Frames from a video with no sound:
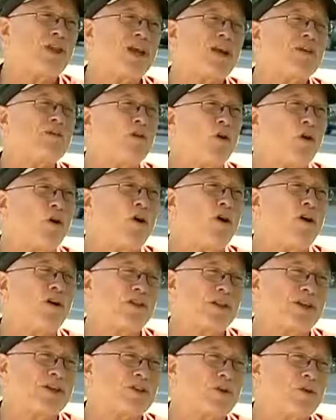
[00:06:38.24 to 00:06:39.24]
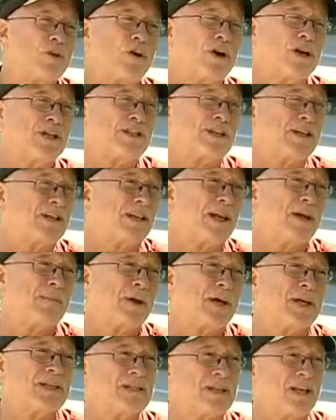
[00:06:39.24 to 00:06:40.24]
you think of all the toys and
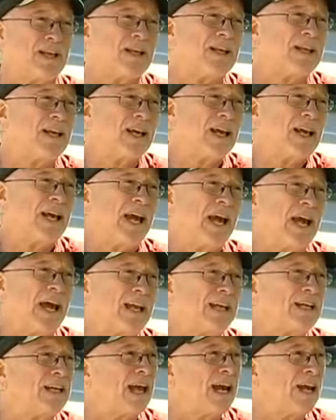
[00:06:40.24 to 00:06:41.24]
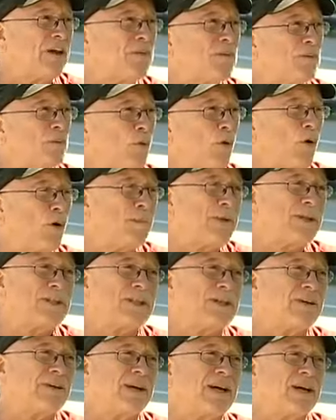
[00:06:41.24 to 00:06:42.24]
gimmicks and war
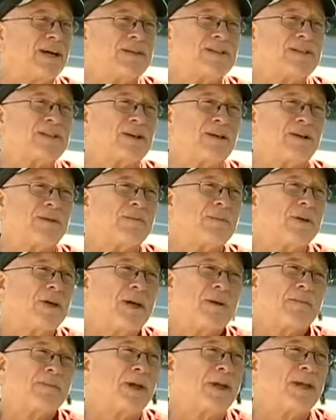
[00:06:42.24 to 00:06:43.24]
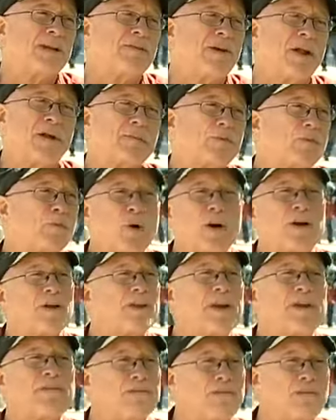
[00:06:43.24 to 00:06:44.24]
materials that are being developed, what are
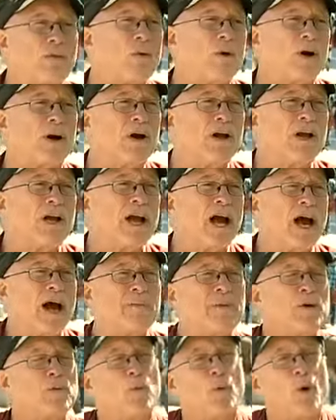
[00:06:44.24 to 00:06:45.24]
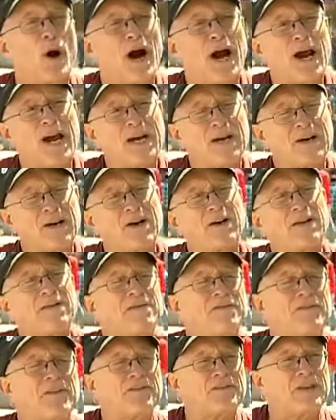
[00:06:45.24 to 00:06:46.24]
they for? I mean, why
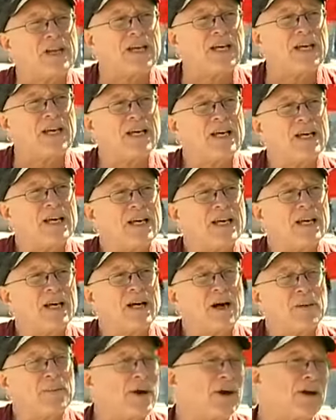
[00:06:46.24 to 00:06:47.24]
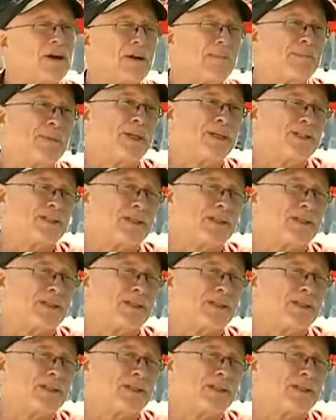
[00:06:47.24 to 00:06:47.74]
150 American